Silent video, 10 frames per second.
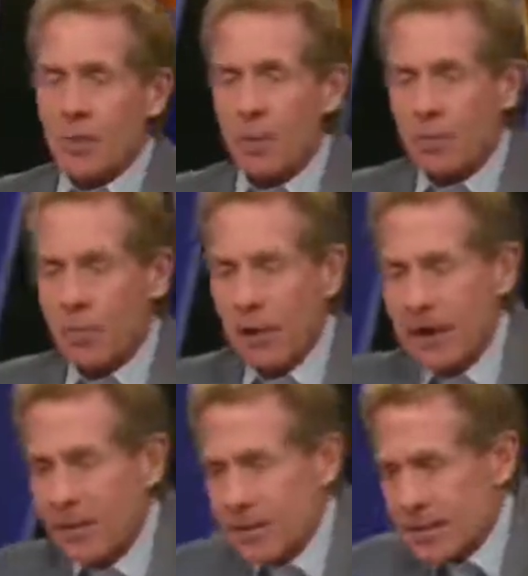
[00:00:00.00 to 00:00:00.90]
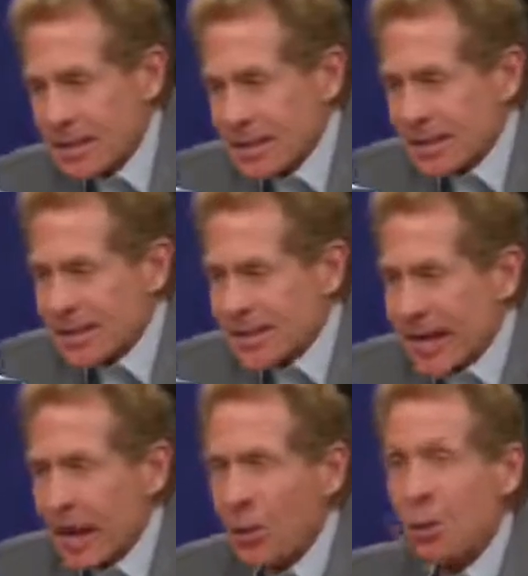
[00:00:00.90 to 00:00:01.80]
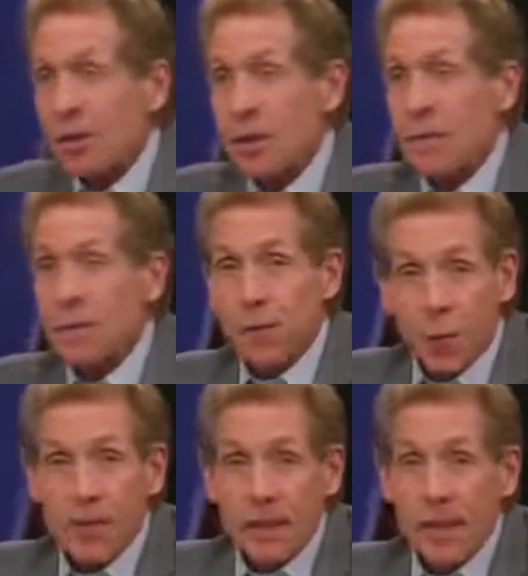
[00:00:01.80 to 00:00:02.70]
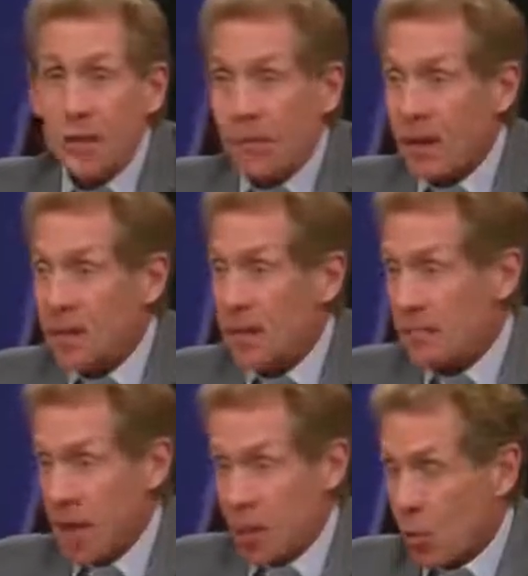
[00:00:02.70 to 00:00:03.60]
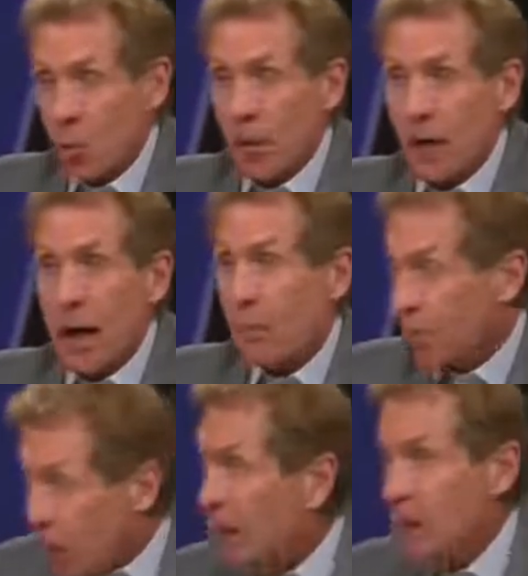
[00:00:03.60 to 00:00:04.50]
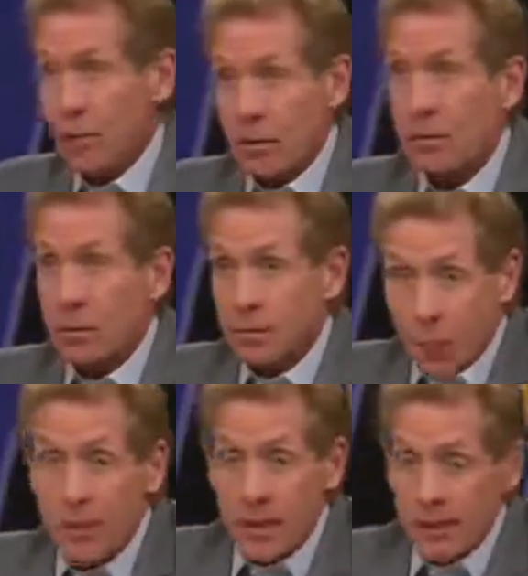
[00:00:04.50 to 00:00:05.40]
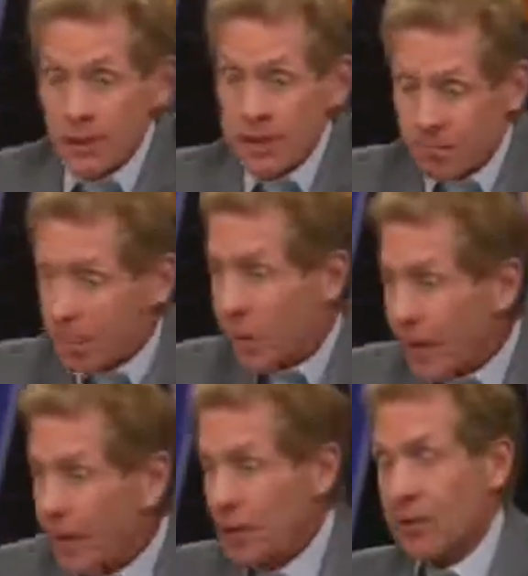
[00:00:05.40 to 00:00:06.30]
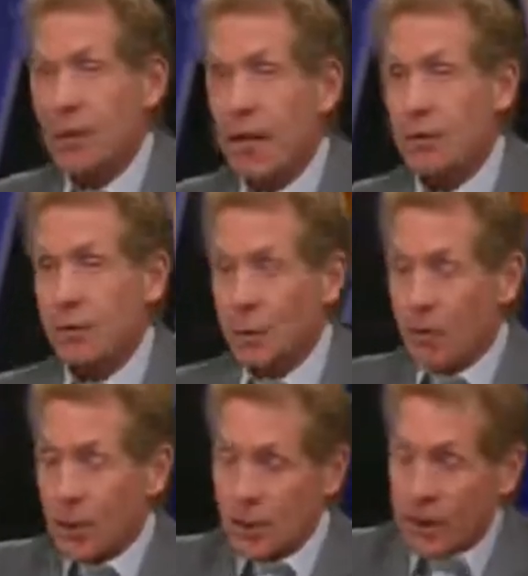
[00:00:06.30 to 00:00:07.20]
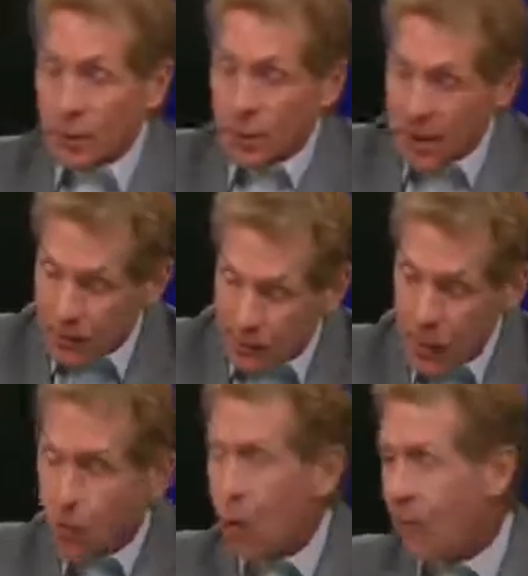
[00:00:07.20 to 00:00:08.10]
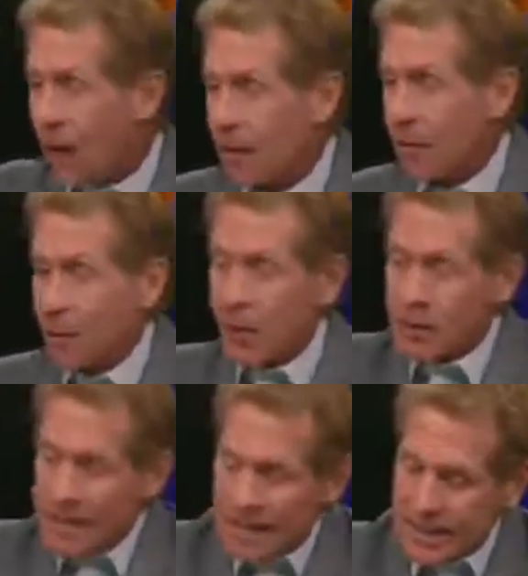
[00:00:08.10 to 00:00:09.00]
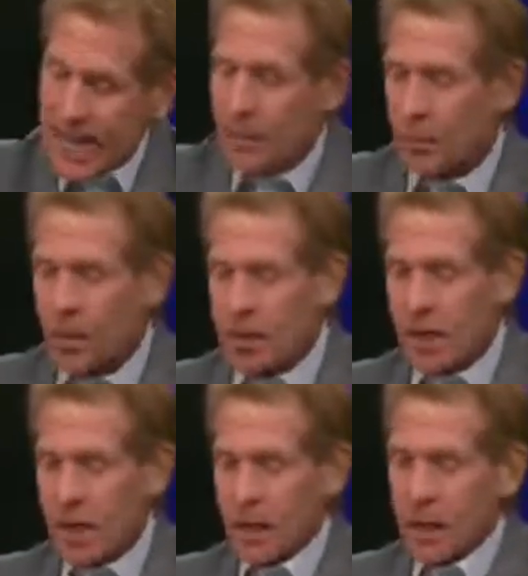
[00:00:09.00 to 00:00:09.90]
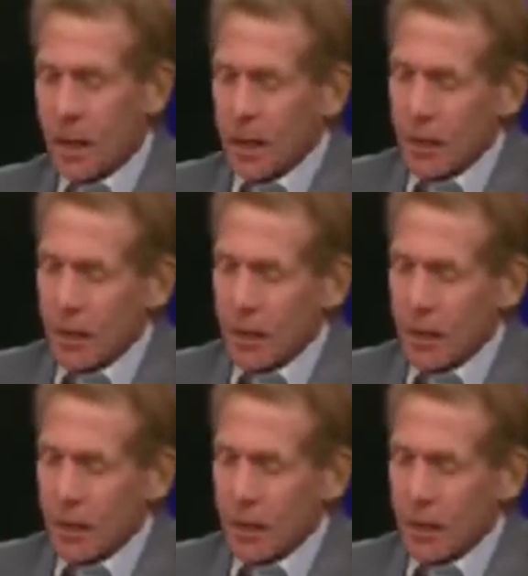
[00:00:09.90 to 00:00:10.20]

So the players said Dak was the 14th best, not quarterback, player. 14th best player in the National Football League as voted on by the players, Dak Prescott.